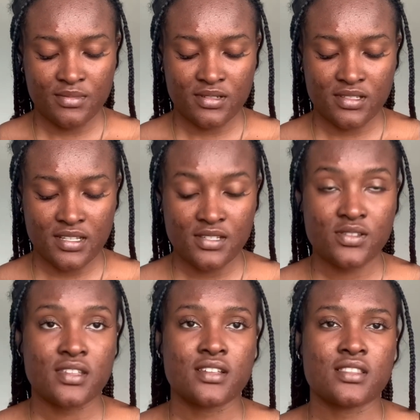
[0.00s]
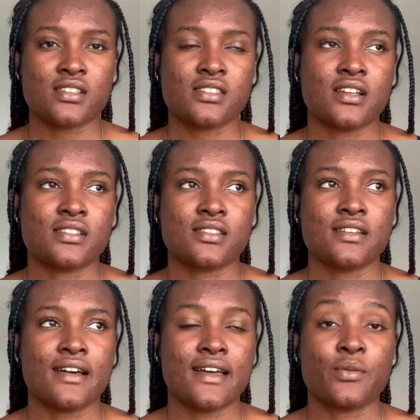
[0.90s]
because I need to take things that
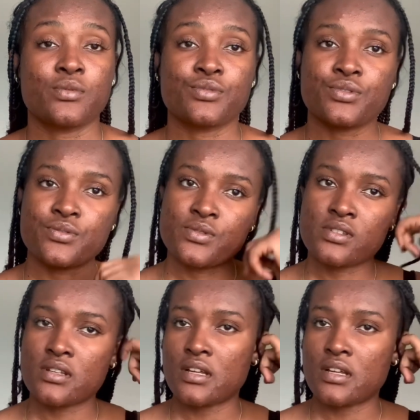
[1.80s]
I will use